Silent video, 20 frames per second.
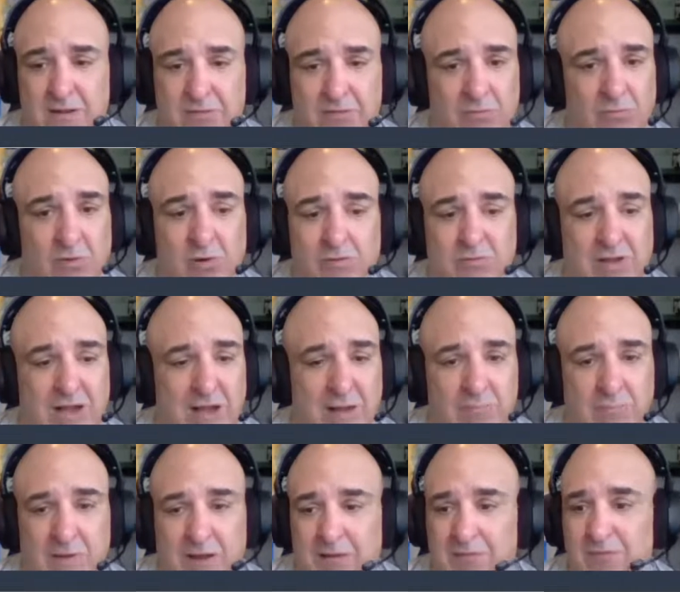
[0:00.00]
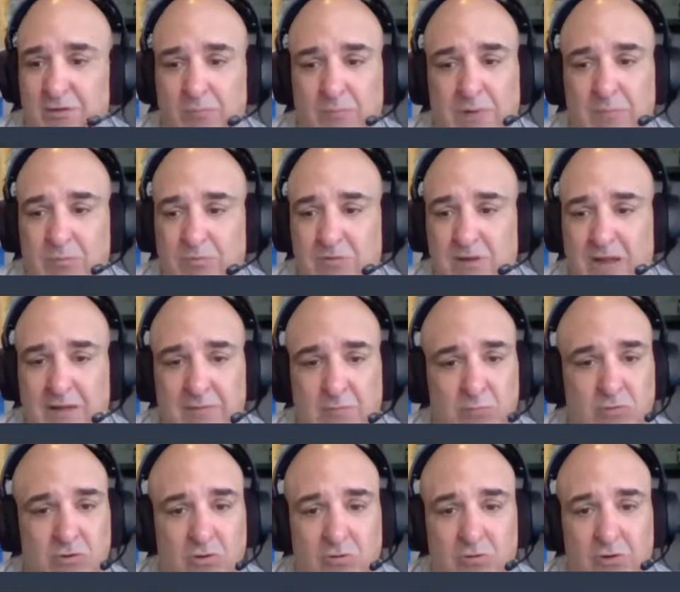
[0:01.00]
It's a long time. I still make mistakes.
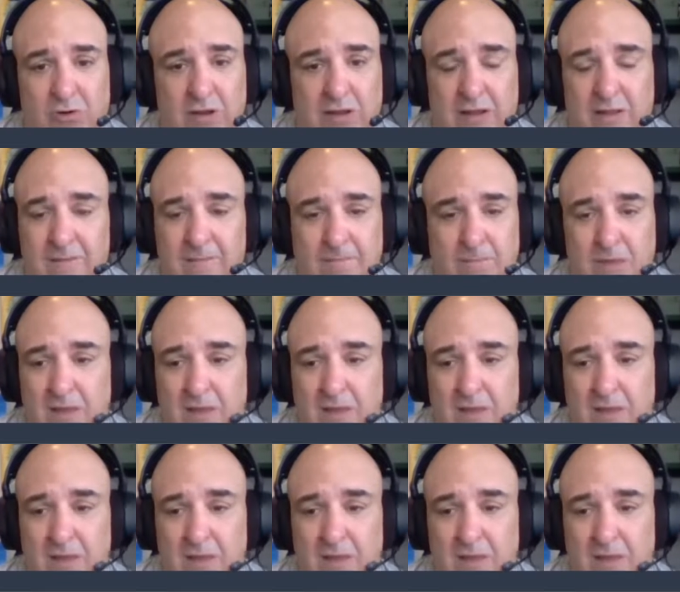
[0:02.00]
I'm still learning.